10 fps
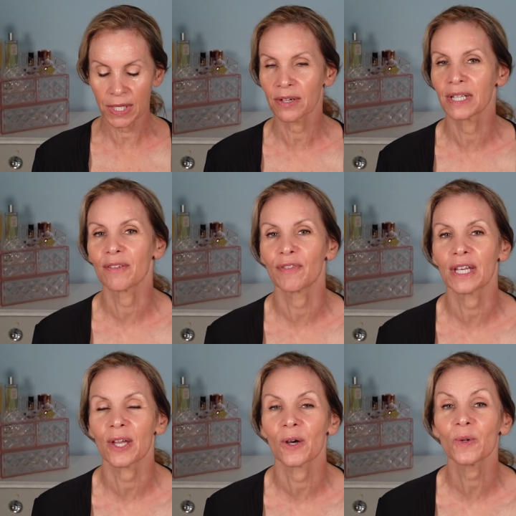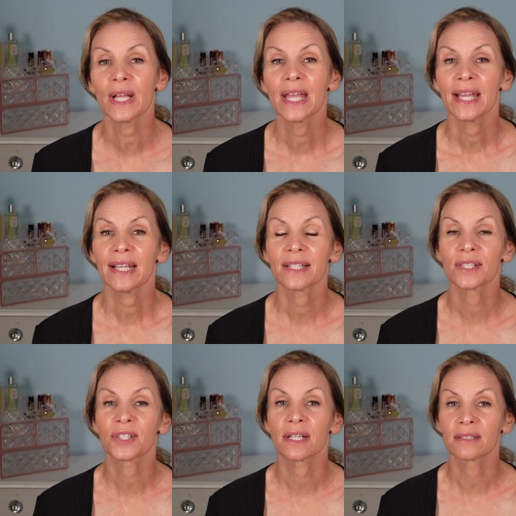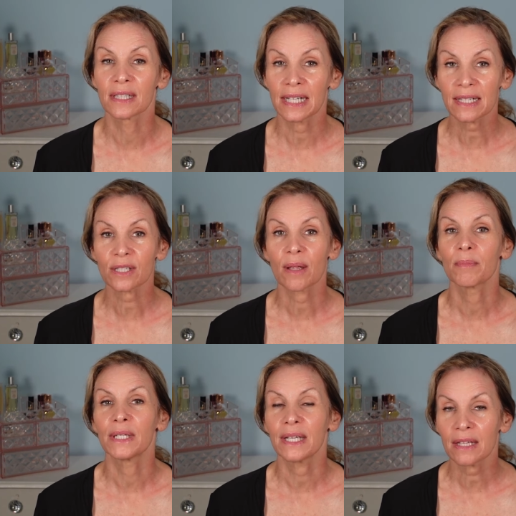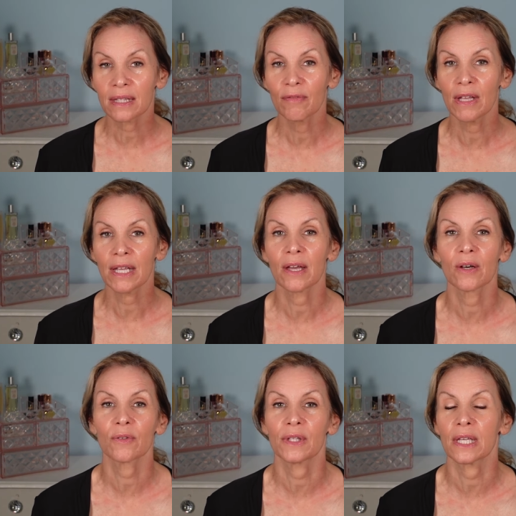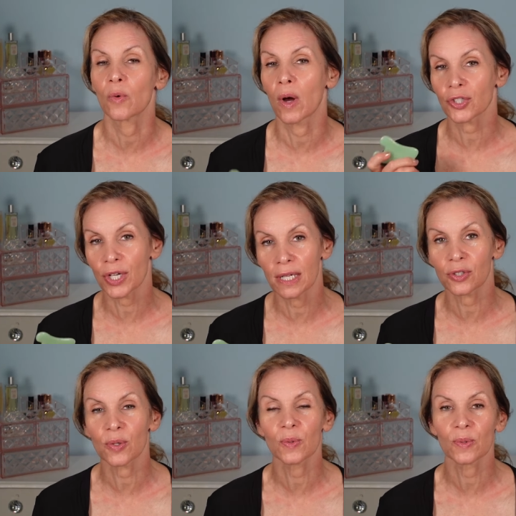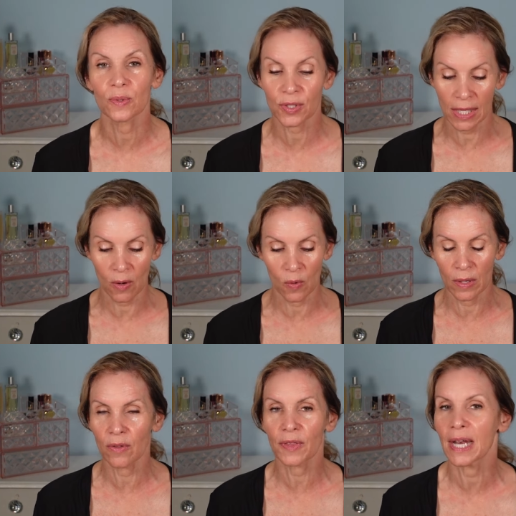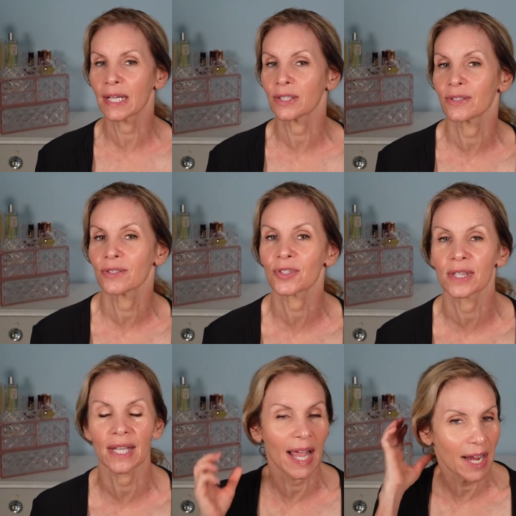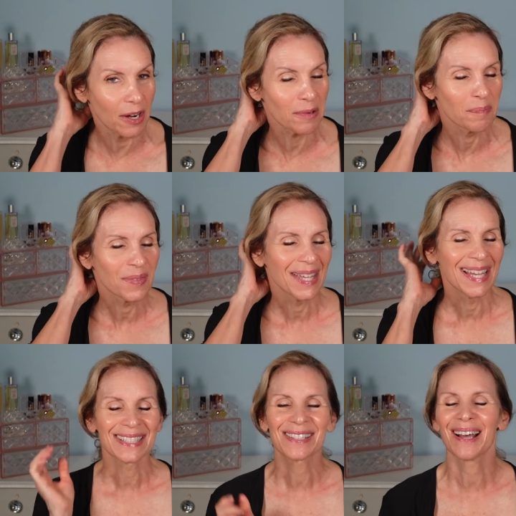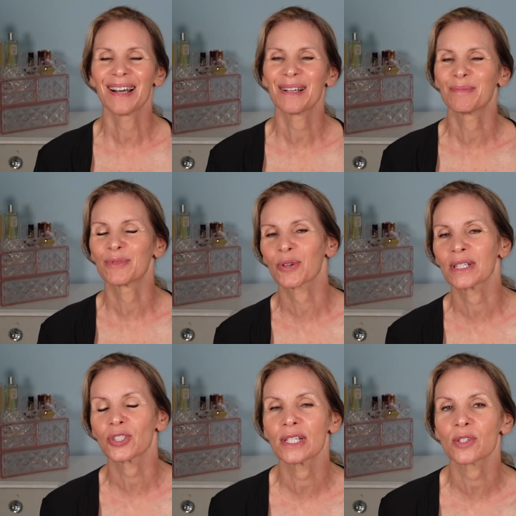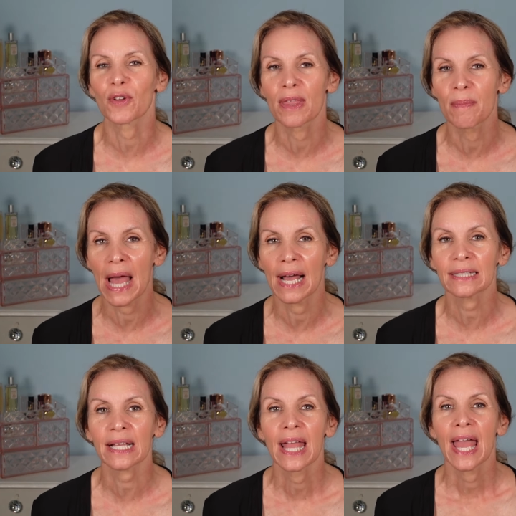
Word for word: here in the video is linked beneath the video. The gua sha tools, the oil that I used, the hair um, scrunchies for the back.